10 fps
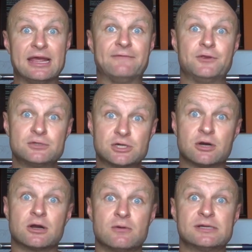if you
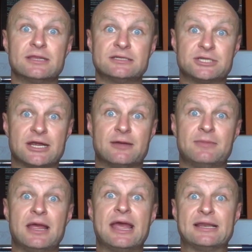start going to the gym
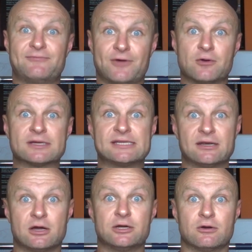and
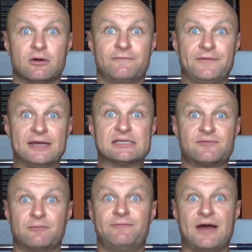focusing on your own fitness
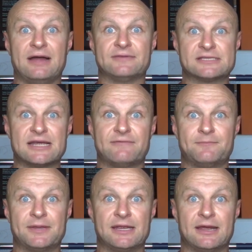from 5 to 7
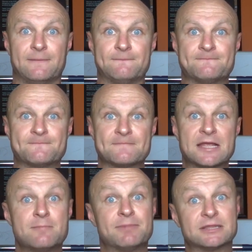p.m.
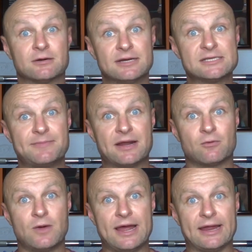But there is a better
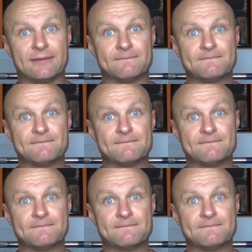way,